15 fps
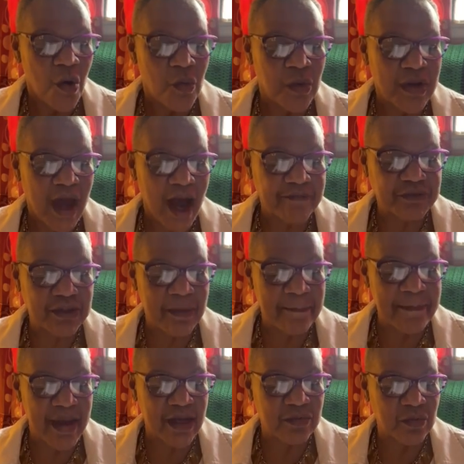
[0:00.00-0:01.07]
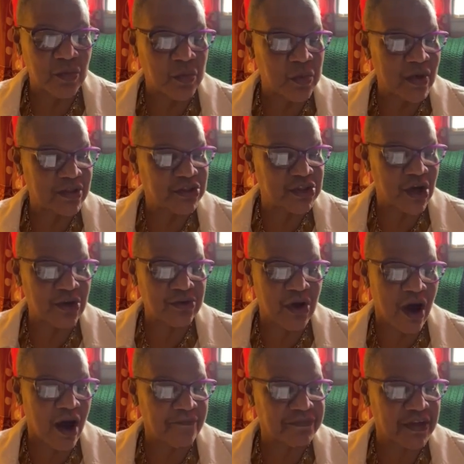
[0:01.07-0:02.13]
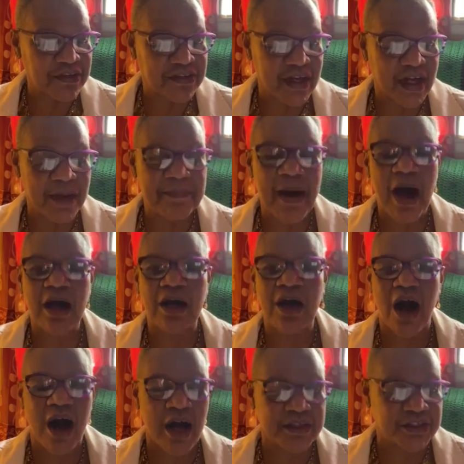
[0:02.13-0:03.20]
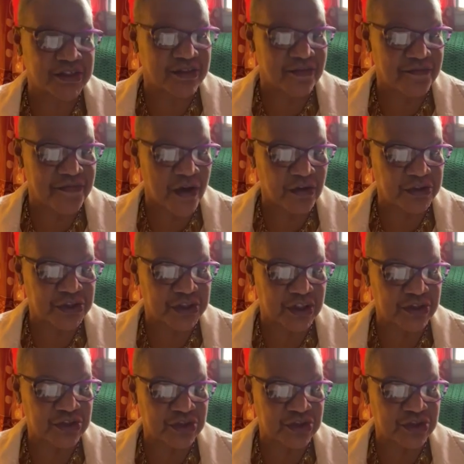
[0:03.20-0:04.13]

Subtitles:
would have to admit we don't often think about God's devotion